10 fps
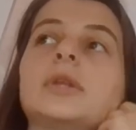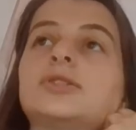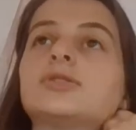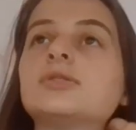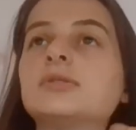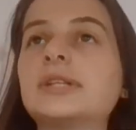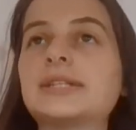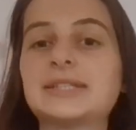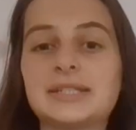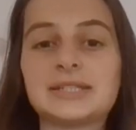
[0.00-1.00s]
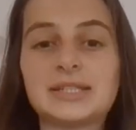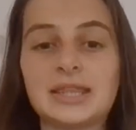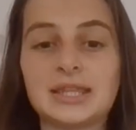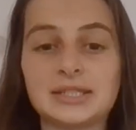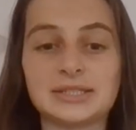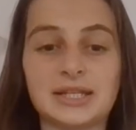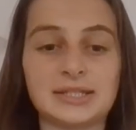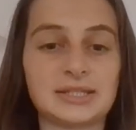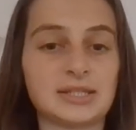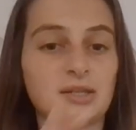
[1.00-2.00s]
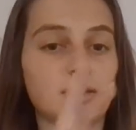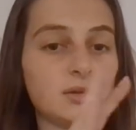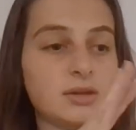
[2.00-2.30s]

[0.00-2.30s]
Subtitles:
doesn't exist in the sense that